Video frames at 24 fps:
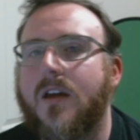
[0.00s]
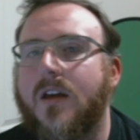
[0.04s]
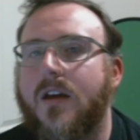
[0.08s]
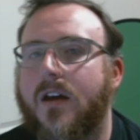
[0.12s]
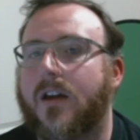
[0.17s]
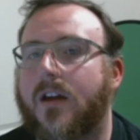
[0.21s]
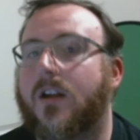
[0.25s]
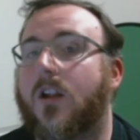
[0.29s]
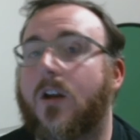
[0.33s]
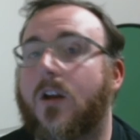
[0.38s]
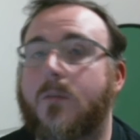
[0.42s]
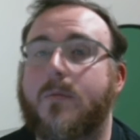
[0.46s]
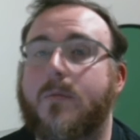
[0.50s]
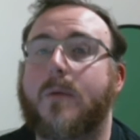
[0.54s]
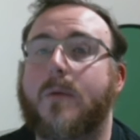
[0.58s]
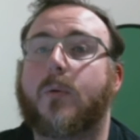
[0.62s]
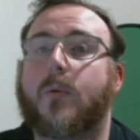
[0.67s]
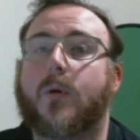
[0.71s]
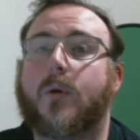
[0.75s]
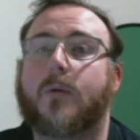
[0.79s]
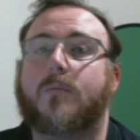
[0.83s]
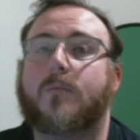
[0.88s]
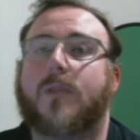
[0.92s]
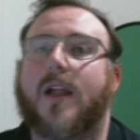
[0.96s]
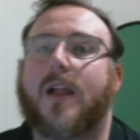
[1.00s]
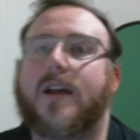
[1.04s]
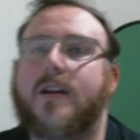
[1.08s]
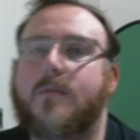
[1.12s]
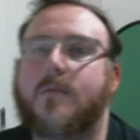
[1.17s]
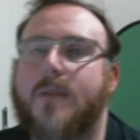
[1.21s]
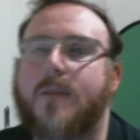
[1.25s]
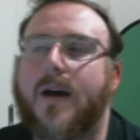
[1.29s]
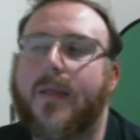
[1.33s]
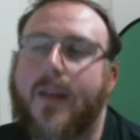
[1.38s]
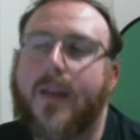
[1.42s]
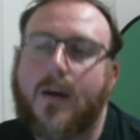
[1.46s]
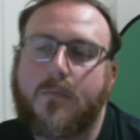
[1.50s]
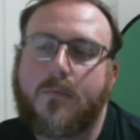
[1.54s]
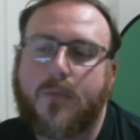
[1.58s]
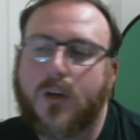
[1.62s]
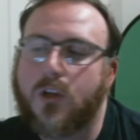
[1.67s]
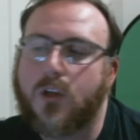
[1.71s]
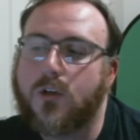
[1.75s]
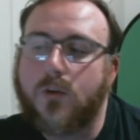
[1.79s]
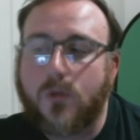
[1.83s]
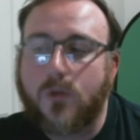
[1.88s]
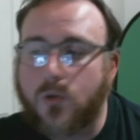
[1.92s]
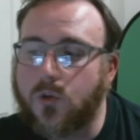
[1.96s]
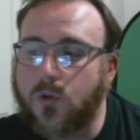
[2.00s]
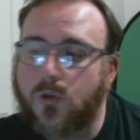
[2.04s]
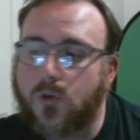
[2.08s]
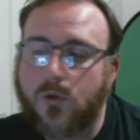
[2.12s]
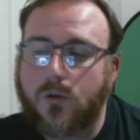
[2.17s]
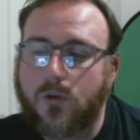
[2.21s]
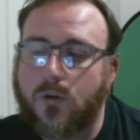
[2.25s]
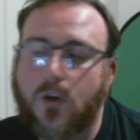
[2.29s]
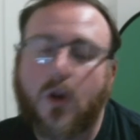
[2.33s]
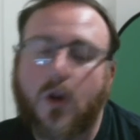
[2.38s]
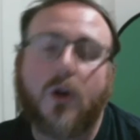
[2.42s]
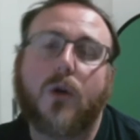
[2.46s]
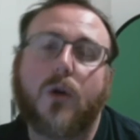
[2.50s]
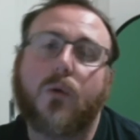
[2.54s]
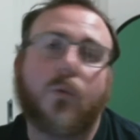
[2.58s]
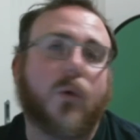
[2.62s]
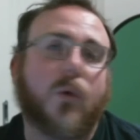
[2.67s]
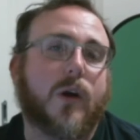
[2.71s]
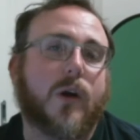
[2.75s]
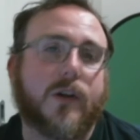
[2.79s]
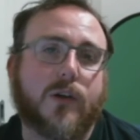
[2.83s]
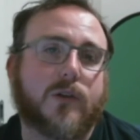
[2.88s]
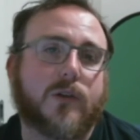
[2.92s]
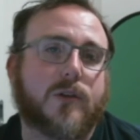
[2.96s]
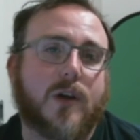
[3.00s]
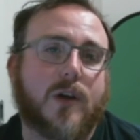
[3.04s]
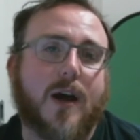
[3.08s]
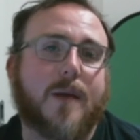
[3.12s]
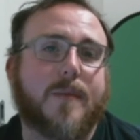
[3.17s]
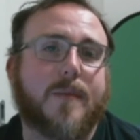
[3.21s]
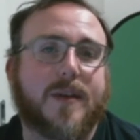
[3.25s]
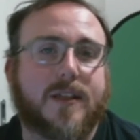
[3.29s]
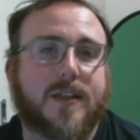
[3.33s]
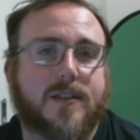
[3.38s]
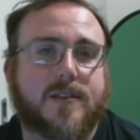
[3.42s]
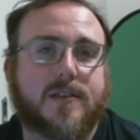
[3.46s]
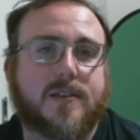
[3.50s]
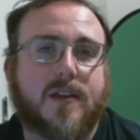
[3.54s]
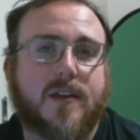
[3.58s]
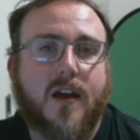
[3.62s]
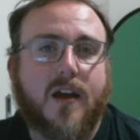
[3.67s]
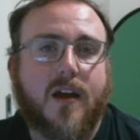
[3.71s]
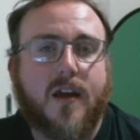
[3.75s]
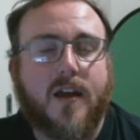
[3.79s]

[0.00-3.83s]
And a lot of people complained about that. But you should know what your time is.